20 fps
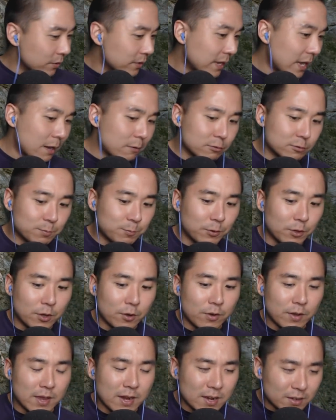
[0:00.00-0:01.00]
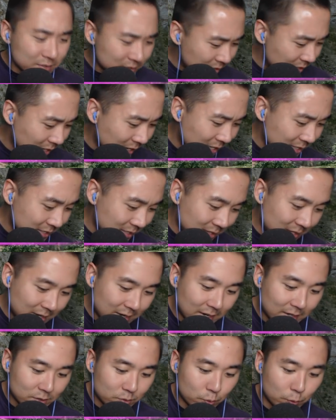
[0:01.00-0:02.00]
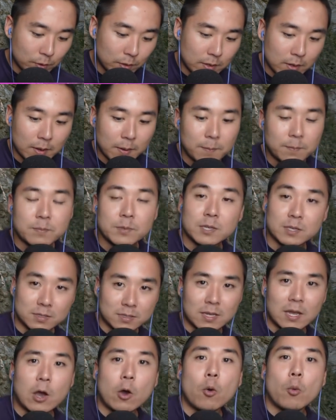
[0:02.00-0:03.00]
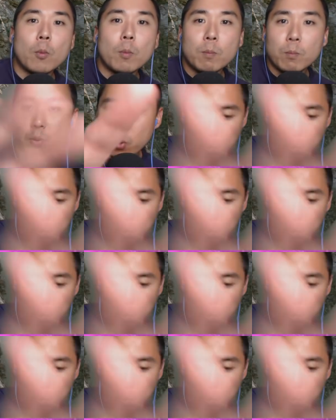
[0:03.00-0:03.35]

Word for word: me know in the comments below. And I'll see you guys in the next one. Peace out.